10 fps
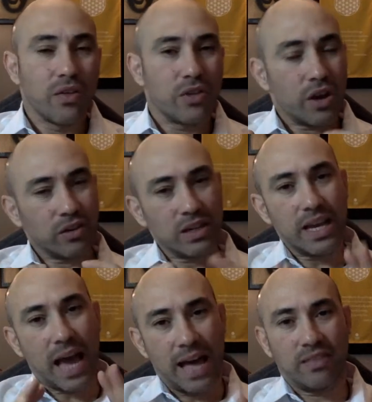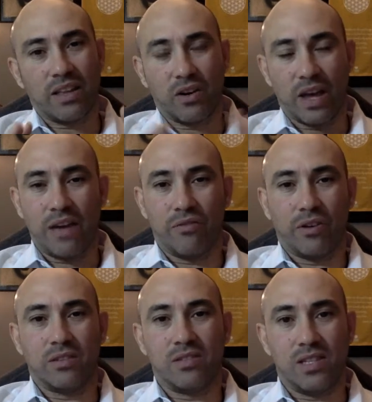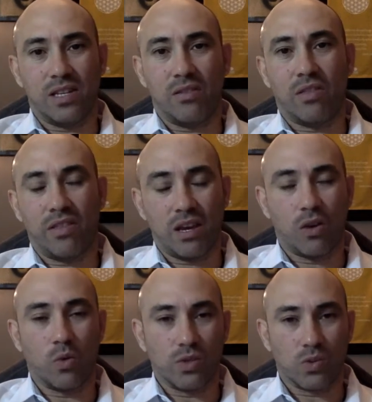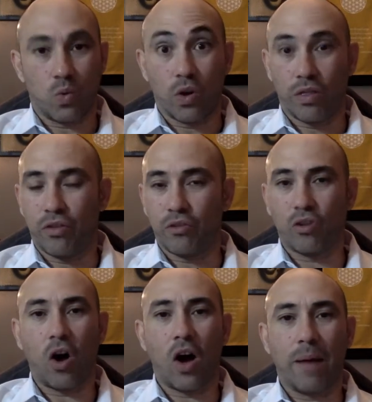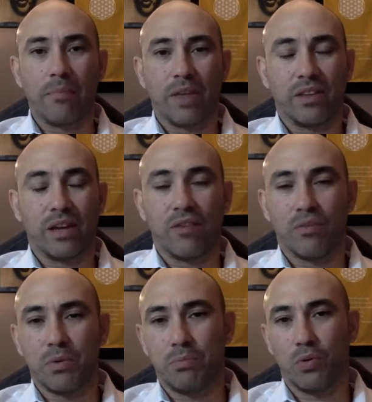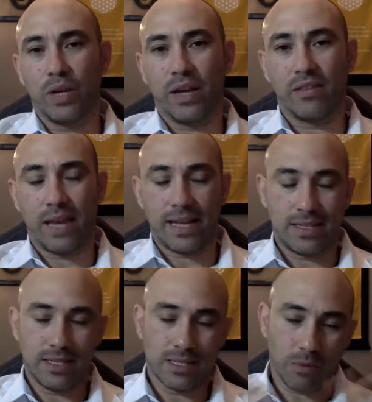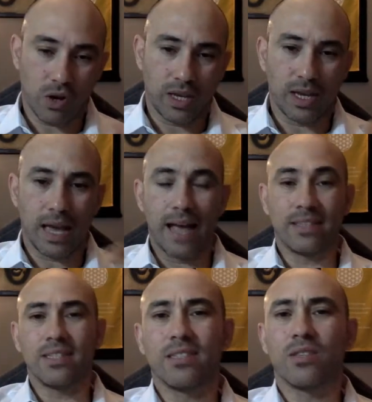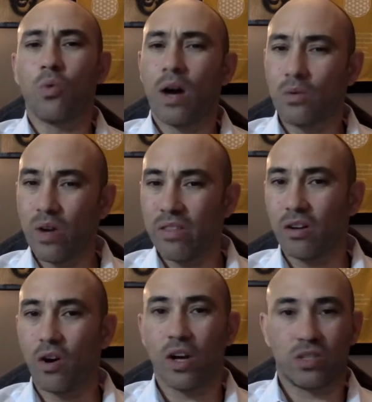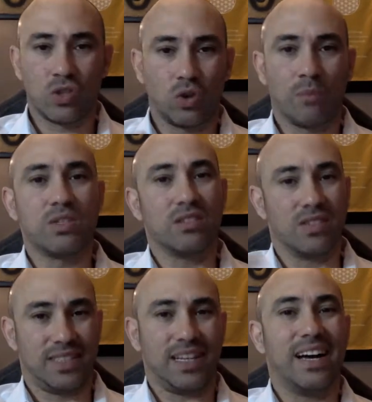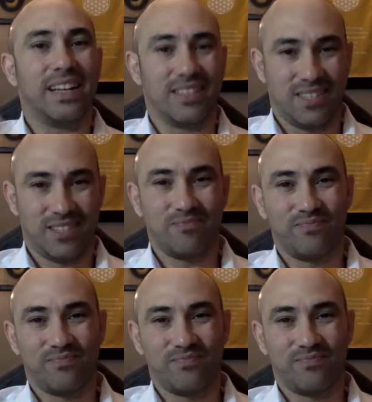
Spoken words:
The only ad that I ever did think was worth the time that the government put out, the anti-smoking ads, the one where the guy stops and starts.